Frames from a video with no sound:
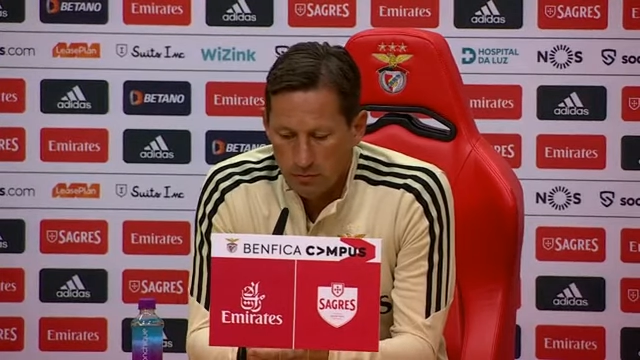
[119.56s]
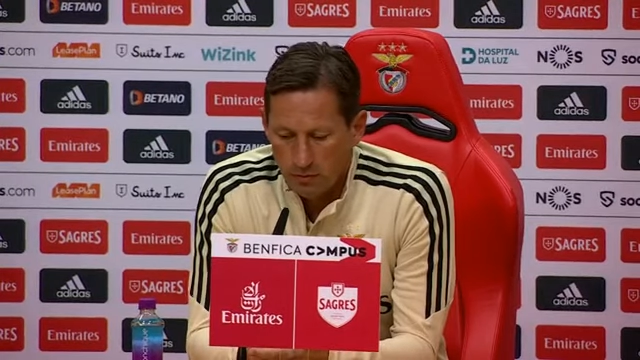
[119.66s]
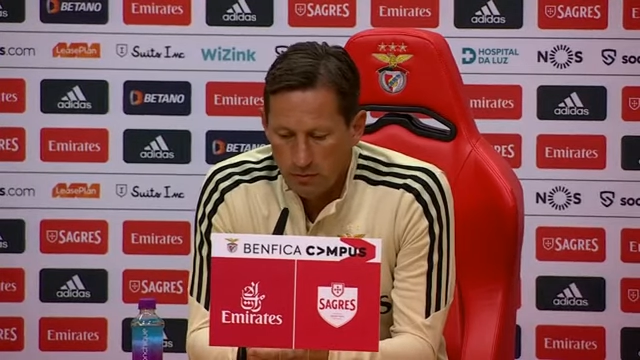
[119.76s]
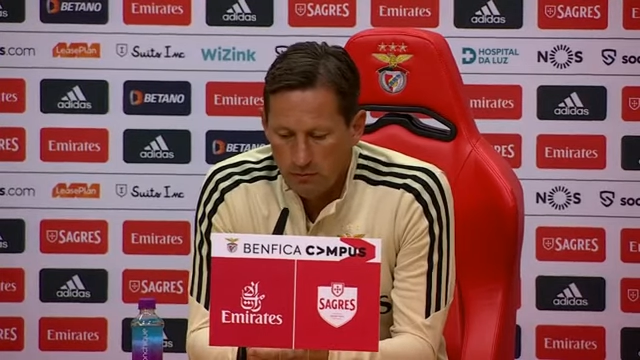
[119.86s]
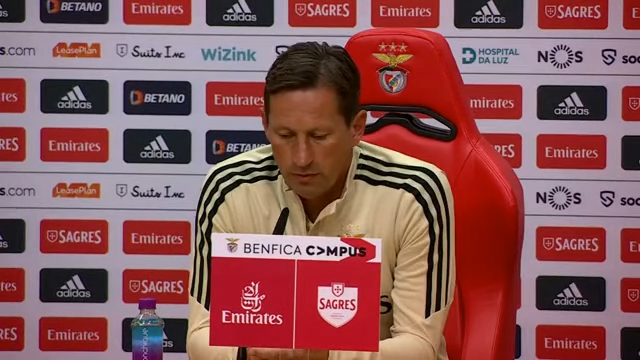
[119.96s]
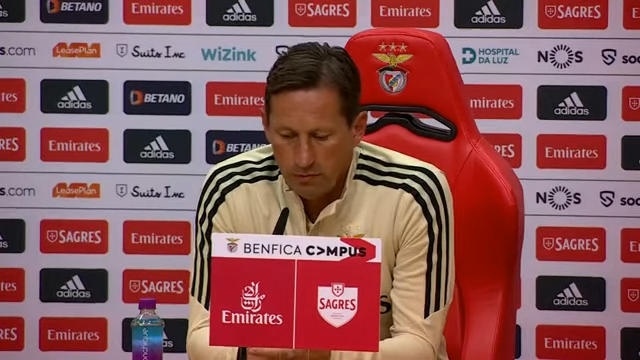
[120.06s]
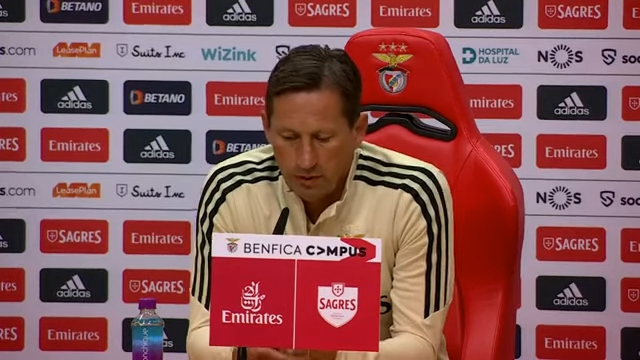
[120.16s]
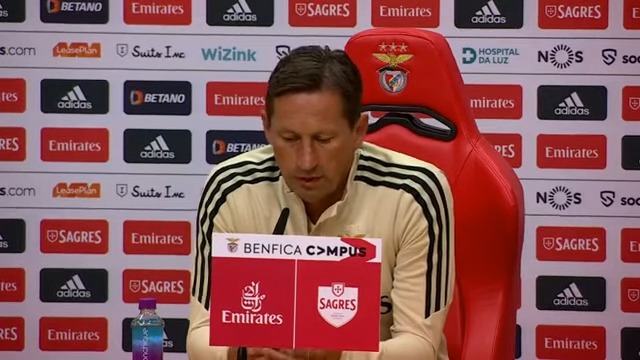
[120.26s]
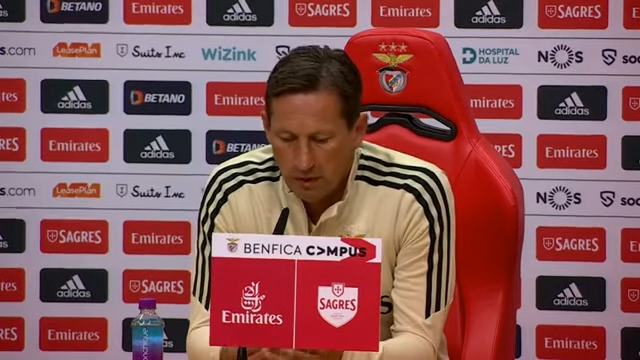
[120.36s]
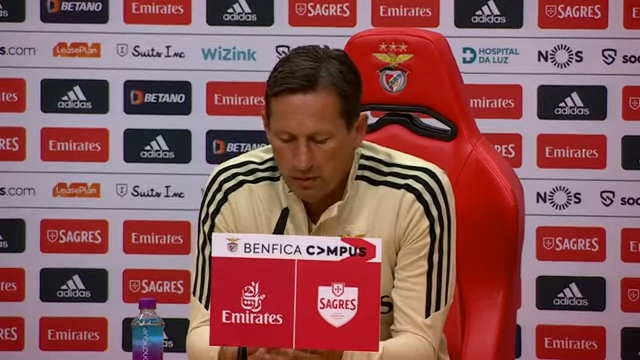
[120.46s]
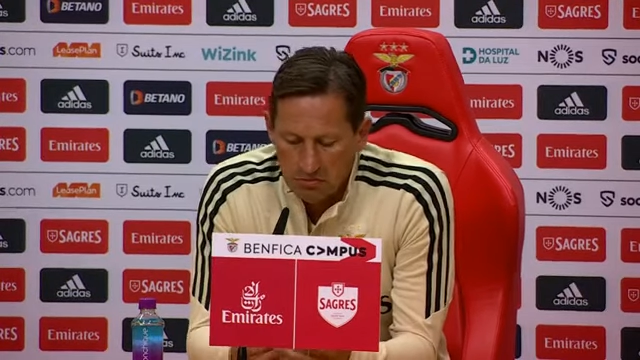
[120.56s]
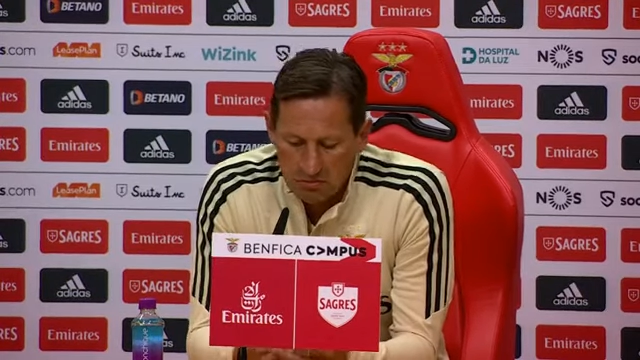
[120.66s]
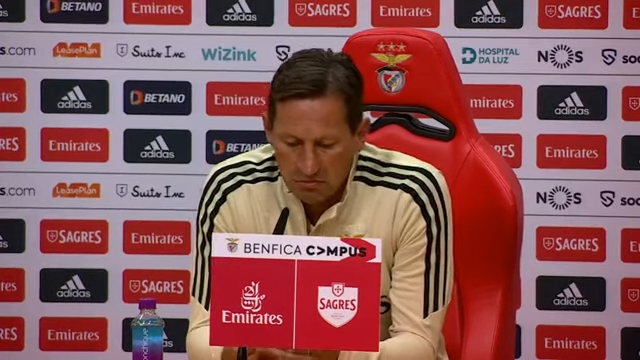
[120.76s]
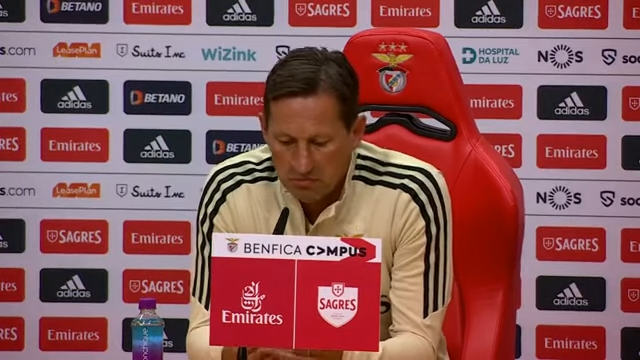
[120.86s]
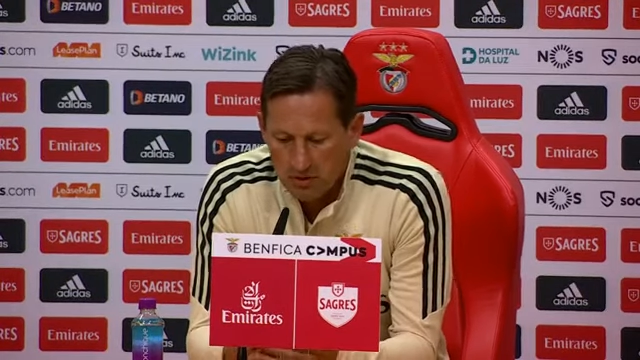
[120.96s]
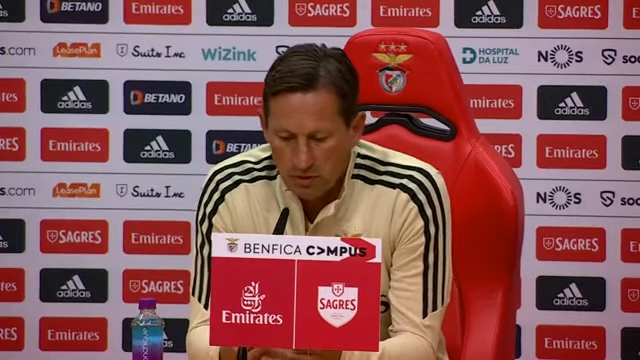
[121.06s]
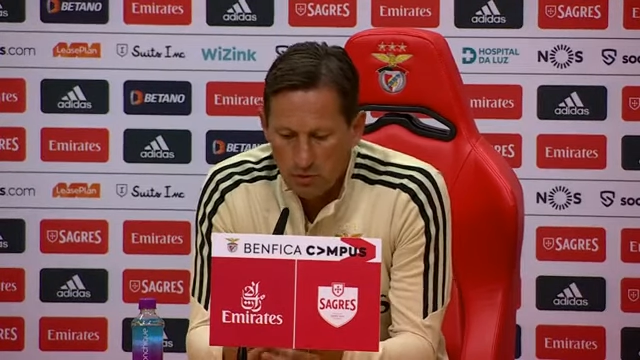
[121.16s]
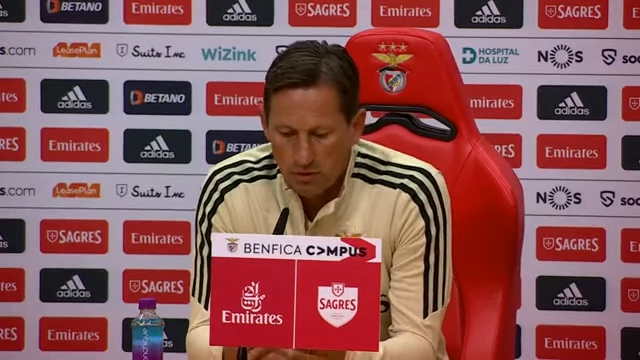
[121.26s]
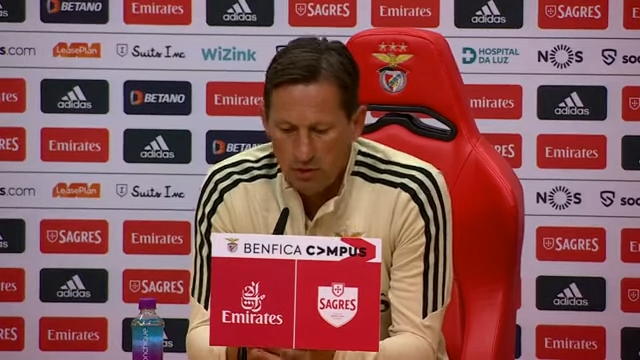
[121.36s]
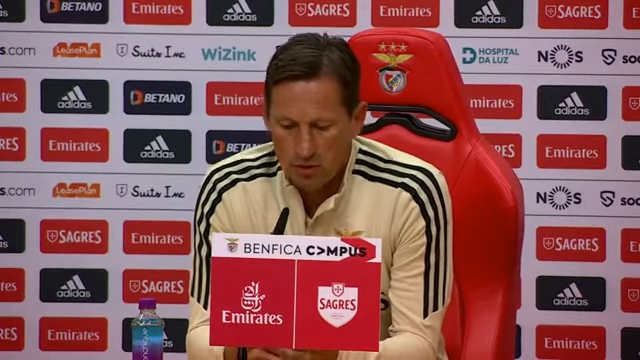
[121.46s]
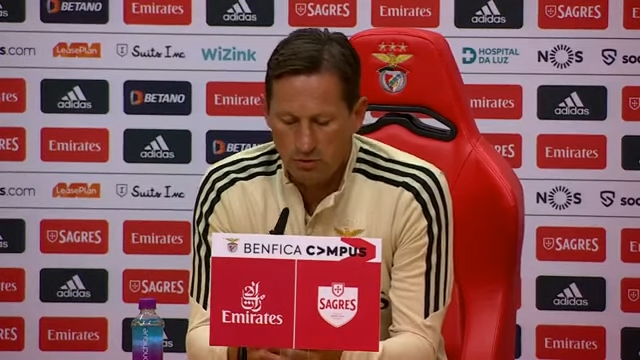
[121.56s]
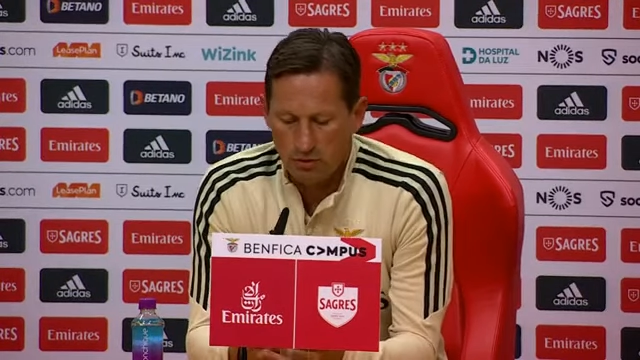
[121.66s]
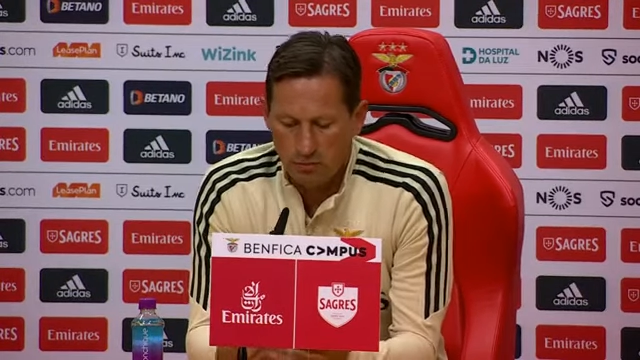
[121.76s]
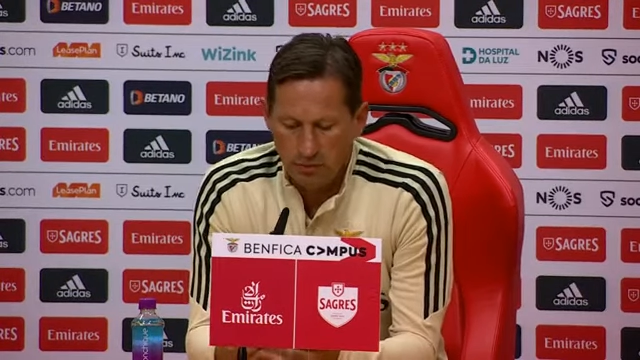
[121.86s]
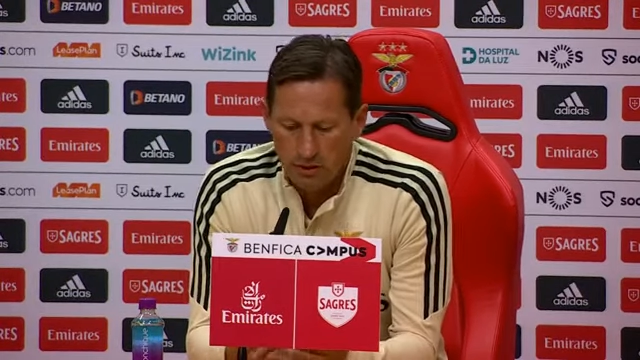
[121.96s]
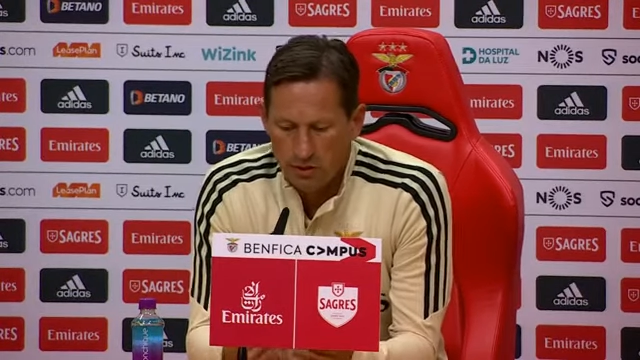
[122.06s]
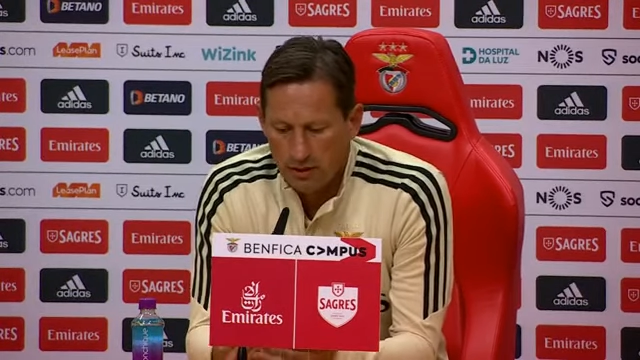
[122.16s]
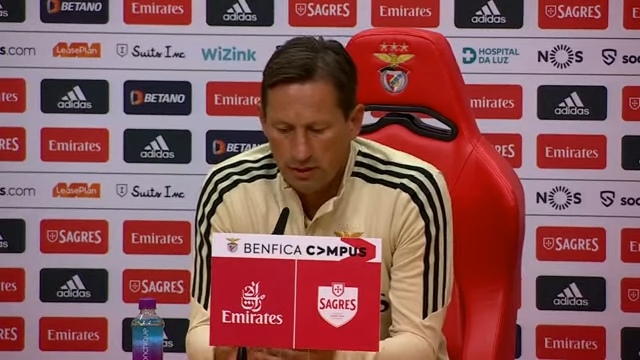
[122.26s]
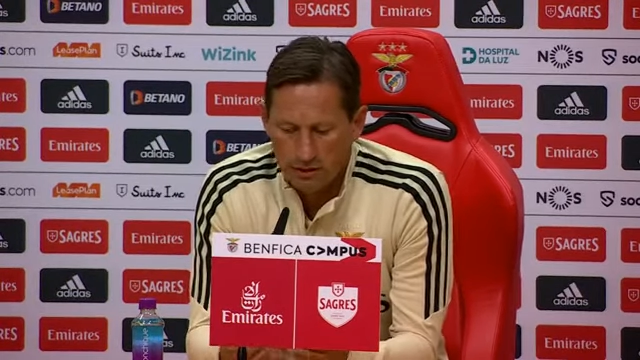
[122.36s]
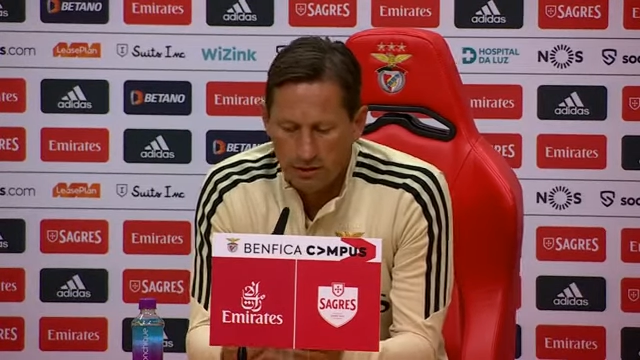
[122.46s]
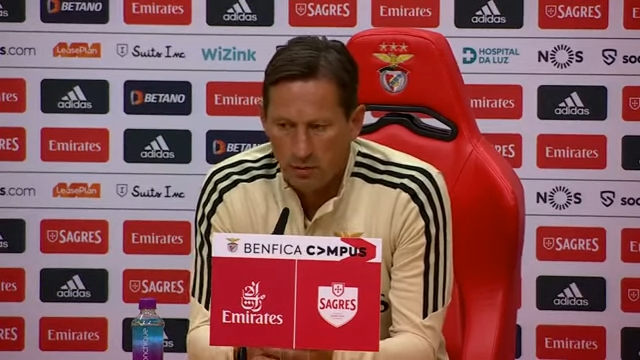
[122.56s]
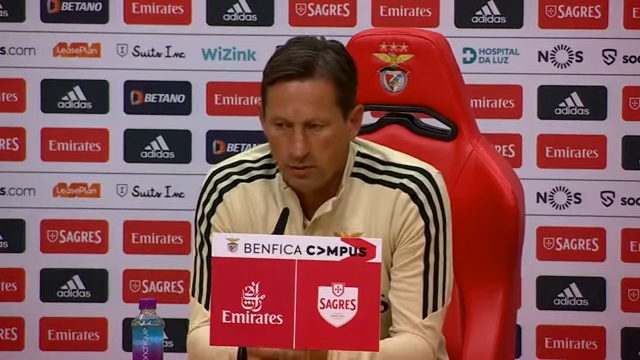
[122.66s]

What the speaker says: good familiar situation on the pitch tactical